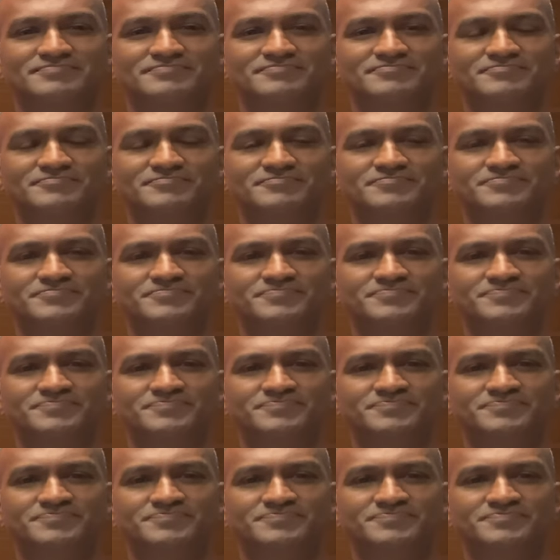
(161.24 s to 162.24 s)

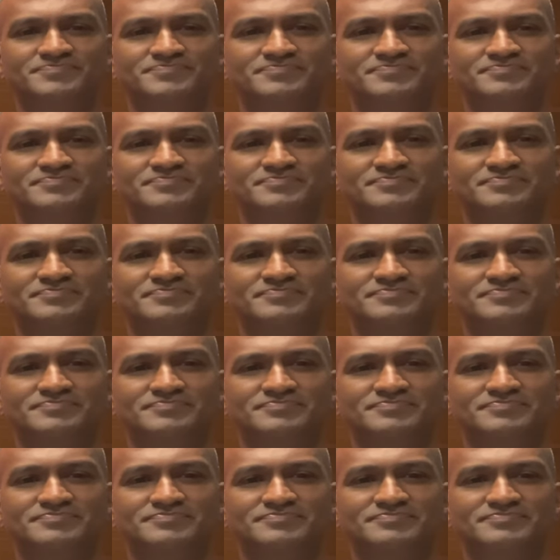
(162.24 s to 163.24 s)

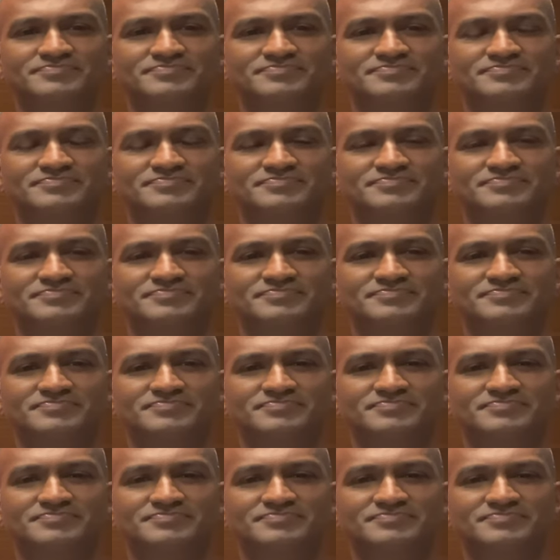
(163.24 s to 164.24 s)

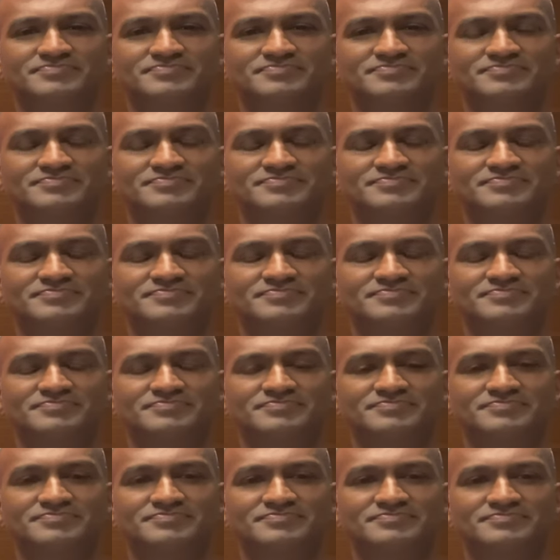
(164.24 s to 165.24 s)

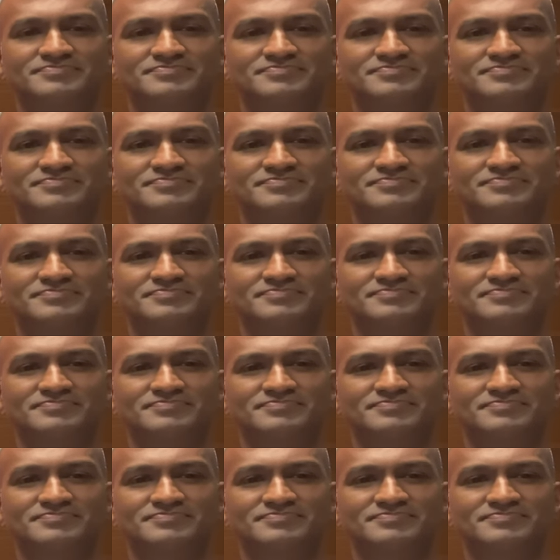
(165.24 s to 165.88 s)
This person isn't speaking.